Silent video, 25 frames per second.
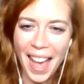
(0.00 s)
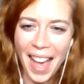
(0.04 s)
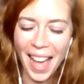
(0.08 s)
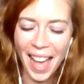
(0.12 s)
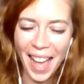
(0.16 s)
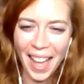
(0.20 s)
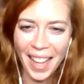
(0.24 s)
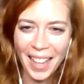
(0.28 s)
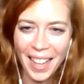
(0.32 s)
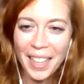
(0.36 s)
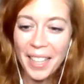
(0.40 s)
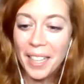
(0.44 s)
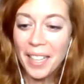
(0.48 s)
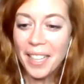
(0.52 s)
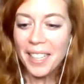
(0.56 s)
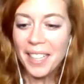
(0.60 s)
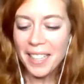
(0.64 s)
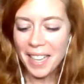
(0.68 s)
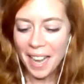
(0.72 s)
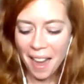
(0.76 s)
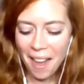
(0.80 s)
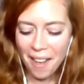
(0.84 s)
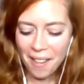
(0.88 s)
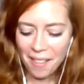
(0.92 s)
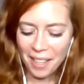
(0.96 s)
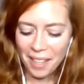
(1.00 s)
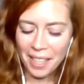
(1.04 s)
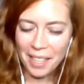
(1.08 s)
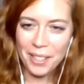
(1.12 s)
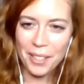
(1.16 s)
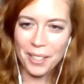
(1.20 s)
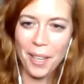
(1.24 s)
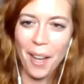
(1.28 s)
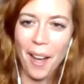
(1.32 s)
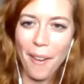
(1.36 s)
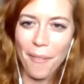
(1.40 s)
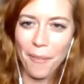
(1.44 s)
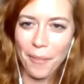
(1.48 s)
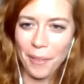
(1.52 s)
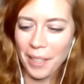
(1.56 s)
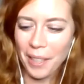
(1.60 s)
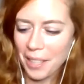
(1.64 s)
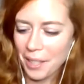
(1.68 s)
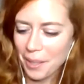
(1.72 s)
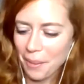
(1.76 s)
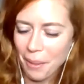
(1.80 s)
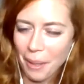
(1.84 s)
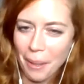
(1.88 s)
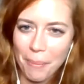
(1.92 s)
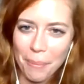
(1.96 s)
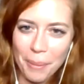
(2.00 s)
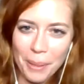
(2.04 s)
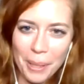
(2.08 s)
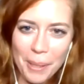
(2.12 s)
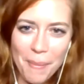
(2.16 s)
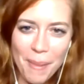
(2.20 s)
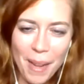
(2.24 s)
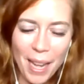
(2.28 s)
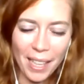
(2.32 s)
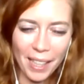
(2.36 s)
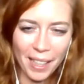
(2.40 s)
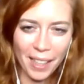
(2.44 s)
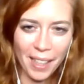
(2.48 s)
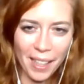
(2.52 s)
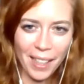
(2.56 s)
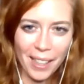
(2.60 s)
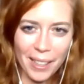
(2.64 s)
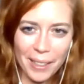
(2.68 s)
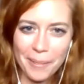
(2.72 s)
that it's off, he doesn't want to put it back on.